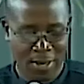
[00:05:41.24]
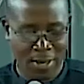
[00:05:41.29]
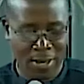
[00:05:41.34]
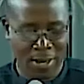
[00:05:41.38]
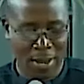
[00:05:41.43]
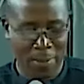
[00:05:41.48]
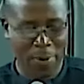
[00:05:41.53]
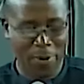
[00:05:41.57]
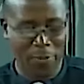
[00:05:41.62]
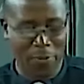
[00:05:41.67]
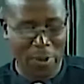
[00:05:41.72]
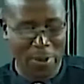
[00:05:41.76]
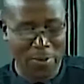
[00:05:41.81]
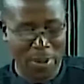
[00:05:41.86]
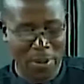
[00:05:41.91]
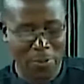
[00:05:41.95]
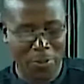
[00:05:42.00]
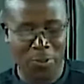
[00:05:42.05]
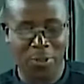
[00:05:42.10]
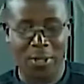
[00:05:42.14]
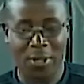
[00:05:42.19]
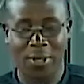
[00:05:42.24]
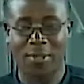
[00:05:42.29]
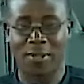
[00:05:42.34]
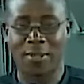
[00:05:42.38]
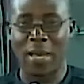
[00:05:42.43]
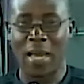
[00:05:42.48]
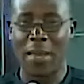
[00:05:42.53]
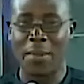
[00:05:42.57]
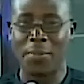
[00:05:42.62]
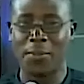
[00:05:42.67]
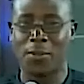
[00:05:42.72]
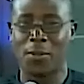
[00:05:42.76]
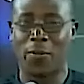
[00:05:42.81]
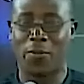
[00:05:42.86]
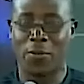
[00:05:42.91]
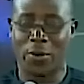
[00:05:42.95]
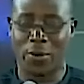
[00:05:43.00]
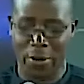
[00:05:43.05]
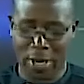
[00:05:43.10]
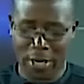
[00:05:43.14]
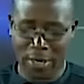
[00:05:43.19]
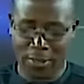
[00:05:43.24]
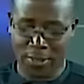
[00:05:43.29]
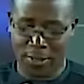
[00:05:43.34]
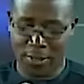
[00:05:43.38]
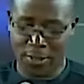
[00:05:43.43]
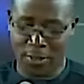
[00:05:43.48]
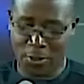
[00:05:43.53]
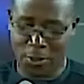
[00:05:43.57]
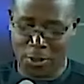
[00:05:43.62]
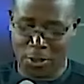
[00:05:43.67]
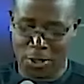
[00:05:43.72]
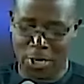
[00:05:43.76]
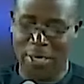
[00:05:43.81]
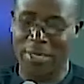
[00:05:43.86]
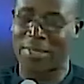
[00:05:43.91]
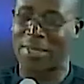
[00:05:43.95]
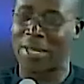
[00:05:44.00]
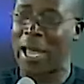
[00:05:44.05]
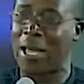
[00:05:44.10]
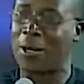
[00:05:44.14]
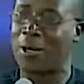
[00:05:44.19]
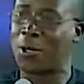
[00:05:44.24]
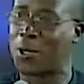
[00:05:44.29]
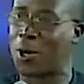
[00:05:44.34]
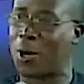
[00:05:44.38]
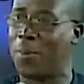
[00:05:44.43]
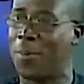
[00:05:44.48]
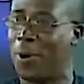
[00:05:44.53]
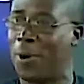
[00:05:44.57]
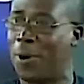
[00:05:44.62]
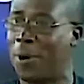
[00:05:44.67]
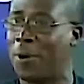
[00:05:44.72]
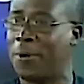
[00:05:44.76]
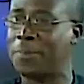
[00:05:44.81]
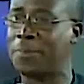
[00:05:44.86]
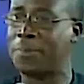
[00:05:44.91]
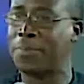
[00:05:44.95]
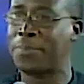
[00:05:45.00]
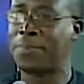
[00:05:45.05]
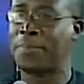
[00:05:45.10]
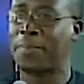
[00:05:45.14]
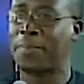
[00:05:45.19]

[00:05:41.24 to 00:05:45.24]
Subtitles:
The Amplified Bible says times of great stress and trouble.